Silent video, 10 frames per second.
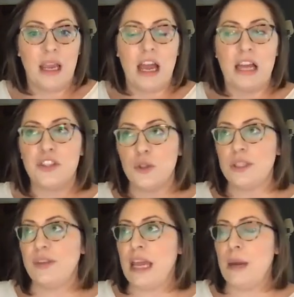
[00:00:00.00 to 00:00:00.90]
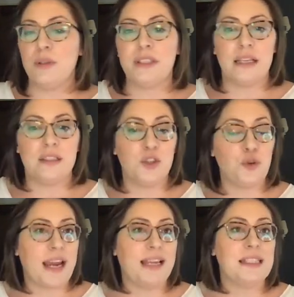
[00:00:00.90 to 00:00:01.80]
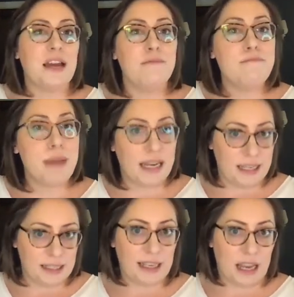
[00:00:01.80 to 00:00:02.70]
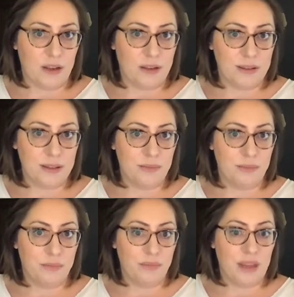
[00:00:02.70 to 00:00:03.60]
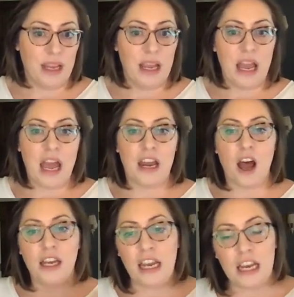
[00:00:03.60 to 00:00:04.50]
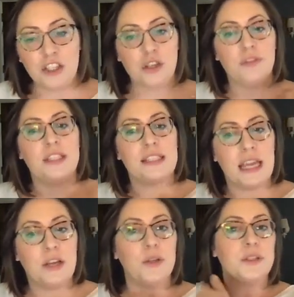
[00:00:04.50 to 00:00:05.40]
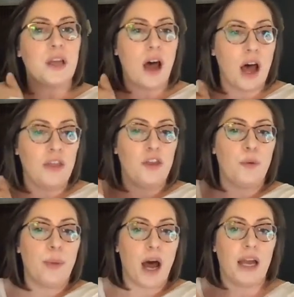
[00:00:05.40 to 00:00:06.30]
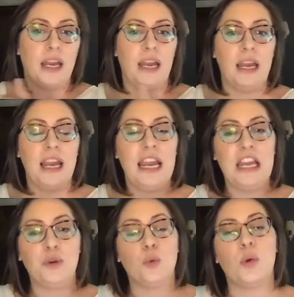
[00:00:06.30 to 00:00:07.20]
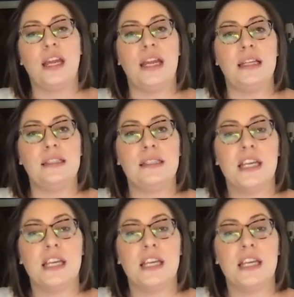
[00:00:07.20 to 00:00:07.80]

As Joseph Campbell says, the dragons have many scales. And on each of the scales on their body, It reads,